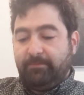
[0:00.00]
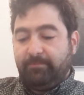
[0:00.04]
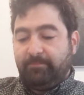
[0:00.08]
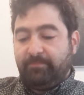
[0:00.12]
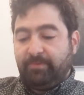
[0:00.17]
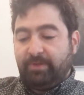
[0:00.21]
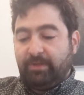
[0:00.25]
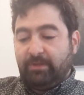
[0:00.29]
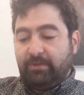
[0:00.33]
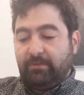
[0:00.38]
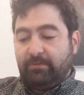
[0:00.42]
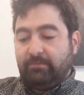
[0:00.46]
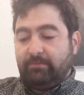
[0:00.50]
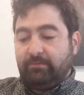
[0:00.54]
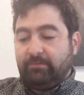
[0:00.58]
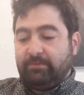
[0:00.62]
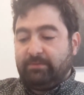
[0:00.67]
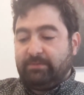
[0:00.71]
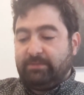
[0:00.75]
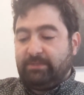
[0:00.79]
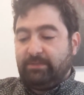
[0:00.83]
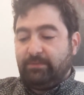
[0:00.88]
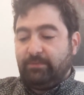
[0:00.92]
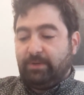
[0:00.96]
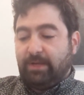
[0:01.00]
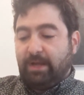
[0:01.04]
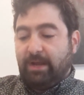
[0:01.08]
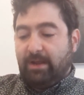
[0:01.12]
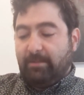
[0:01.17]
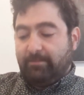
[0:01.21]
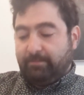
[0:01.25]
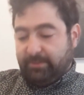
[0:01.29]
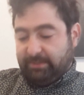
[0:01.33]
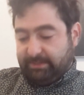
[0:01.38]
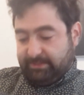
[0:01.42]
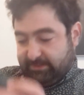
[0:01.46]
We'll see what
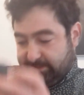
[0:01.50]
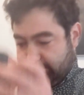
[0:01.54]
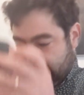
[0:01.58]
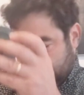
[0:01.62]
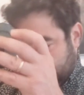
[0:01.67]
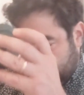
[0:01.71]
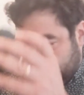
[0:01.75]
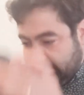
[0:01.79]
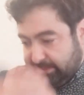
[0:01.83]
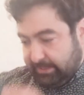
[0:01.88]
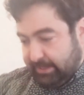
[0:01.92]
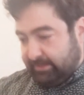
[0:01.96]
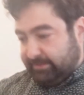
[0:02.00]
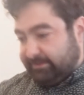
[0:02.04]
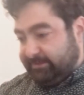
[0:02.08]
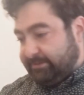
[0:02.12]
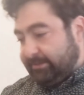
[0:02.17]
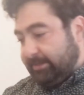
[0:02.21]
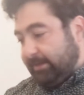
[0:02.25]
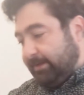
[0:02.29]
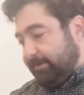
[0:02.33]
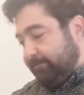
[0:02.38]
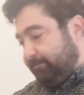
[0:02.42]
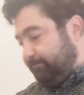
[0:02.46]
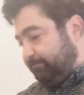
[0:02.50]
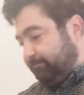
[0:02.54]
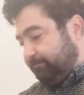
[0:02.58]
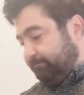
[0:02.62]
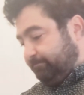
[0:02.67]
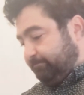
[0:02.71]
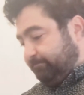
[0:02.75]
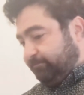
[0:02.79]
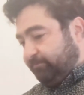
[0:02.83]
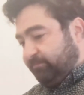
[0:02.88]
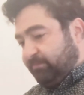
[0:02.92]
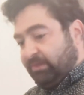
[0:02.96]
happens next
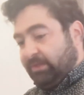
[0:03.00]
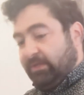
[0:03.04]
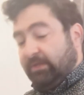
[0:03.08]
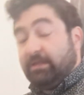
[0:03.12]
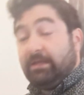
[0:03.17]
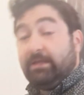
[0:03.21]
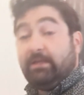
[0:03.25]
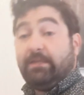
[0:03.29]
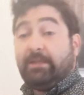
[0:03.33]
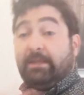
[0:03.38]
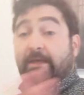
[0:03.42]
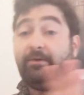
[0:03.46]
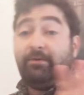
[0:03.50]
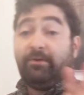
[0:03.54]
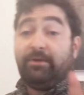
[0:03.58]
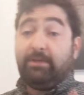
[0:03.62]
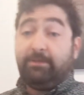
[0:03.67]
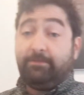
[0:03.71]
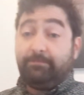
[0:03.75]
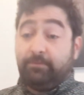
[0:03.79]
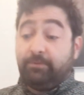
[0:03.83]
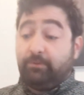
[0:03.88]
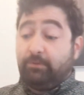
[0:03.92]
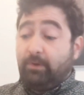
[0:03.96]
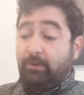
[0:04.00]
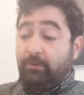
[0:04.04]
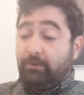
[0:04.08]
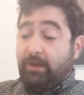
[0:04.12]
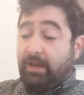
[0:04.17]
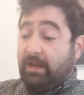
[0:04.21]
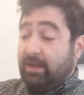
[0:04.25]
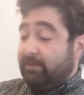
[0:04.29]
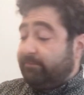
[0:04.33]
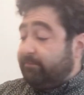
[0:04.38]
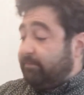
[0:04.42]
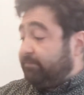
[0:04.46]
time. Now, if you don't have a
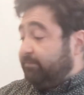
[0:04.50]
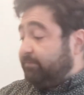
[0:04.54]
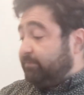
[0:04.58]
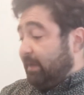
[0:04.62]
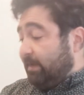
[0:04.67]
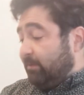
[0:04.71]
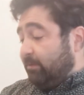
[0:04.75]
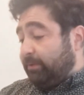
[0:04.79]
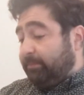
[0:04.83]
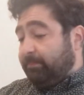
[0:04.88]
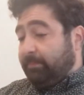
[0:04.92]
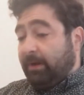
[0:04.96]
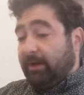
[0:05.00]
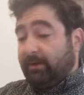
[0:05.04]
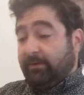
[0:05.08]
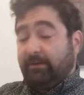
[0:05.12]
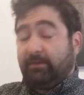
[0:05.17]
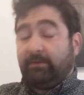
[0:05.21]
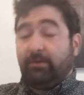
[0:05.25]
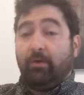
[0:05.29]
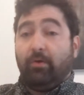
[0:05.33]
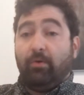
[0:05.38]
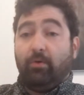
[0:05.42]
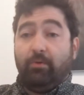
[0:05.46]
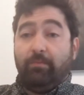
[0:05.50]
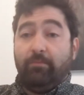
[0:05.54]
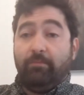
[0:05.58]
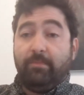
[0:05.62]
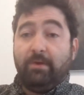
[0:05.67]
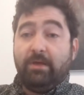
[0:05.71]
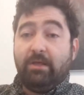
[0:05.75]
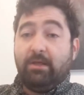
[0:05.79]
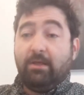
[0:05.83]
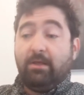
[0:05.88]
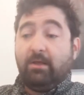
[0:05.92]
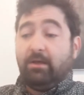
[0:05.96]
flower pot at home,
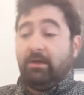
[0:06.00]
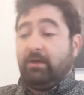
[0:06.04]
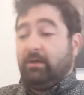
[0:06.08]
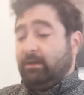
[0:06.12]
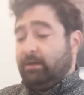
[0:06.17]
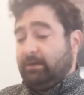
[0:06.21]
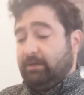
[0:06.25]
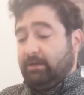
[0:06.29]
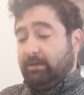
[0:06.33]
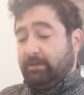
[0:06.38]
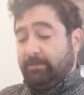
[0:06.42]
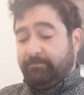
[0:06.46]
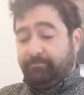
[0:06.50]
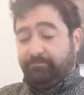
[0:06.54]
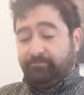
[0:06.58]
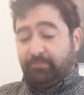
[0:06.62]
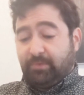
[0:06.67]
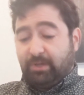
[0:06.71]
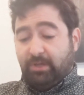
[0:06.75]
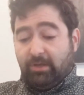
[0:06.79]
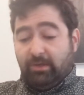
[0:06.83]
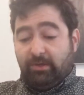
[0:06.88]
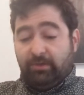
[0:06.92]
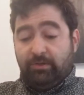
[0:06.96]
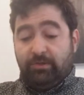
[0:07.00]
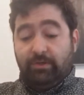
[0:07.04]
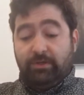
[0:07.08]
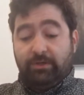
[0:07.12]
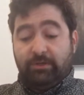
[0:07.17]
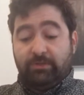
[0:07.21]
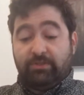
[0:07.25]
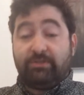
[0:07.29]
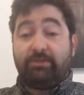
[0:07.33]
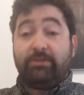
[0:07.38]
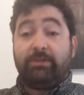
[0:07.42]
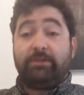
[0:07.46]
um, you can
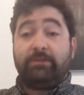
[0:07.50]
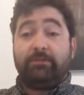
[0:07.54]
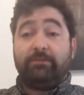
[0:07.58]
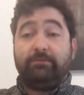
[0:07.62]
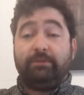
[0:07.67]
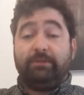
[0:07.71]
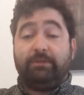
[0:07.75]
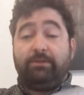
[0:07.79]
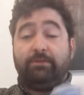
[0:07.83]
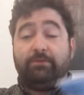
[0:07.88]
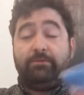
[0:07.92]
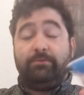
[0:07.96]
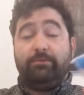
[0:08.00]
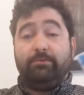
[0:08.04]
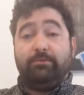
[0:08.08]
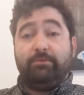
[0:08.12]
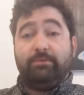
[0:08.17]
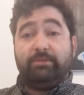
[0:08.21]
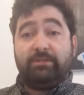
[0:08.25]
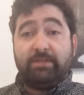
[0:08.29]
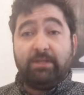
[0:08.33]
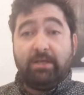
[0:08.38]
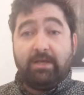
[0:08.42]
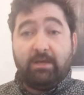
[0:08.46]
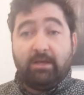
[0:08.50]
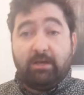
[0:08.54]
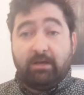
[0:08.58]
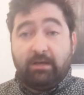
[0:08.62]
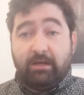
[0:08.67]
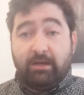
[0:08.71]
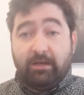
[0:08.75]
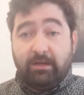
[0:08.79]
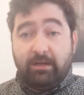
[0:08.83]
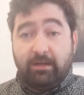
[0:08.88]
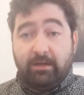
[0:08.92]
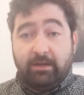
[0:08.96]
certainly use uh,
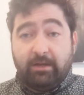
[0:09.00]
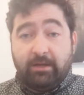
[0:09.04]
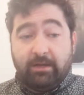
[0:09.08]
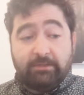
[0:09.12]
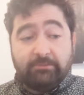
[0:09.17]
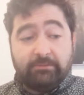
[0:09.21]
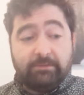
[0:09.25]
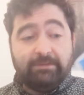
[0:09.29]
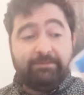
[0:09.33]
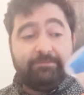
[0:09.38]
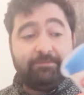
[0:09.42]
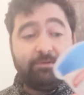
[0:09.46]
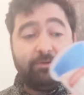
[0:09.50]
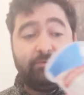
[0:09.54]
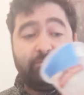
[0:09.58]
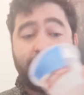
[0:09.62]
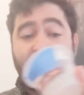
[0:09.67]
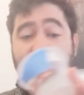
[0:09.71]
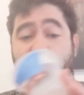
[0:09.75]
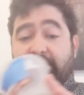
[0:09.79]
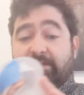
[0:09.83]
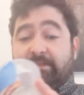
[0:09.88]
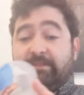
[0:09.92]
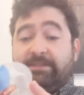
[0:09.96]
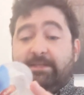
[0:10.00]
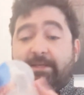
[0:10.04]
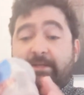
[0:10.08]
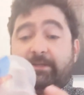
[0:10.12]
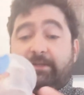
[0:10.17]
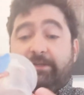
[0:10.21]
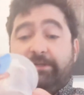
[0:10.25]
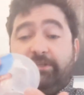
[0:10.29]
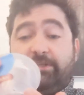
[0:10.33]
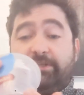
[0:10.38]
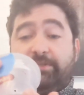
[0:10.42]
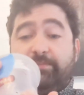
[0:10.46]
a leftover container. Just
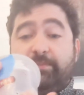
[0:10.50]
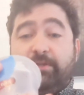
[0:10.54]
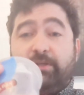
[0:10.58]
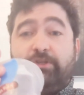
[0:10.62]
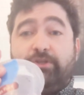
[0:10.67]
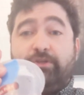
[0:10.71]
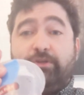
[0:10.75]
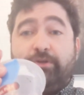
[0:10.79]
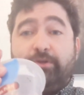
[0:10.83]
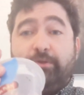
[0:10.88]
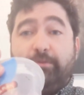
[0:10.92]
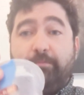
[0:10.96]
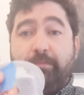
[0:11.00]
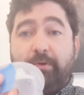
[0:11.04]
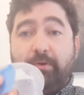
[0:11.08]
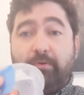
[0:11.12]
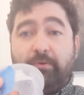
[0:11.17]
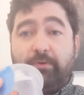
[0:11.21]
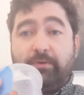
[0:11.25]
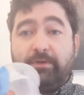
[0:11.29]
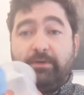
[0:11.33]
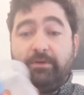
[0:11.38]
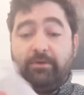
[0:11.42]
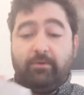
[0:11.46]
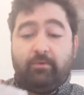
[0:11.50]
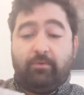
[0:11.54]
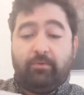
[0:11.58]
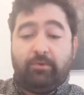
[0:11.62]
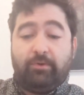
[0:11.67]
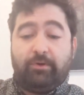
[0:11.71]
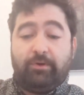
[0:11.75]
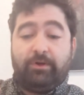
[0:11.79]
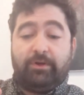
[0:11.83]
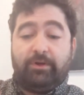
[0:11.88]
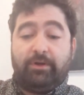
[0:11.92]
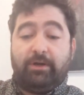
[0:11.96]
make sure you poke or
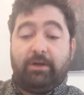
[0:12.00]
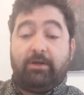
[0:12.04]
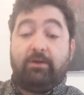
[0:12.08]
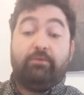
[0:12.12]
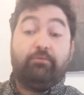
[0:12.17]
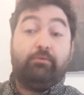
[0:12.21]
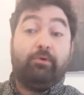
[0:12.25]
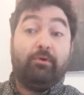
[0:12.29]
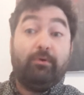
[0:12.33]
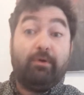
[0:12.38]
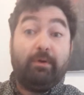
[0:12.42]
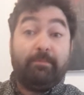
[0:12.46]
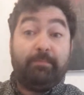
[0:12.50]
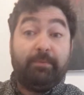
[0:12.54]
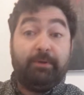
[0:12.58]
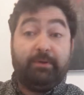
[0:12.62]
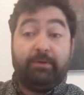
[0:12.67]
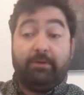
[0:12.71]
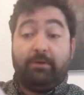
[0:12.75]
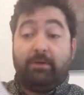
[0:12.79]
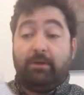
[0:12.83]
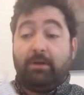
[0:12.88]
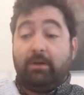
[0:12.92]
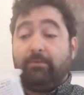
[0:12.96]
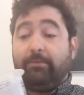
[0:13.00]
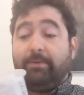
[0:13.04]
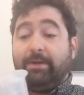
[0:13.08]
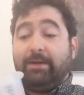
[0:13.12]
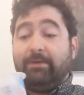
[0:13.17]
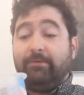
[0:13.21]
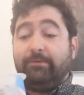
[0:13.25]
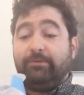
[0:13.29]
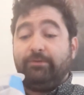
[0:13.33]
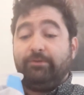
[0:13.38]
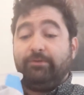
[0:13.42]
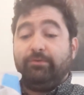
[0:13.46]
a grown-up around you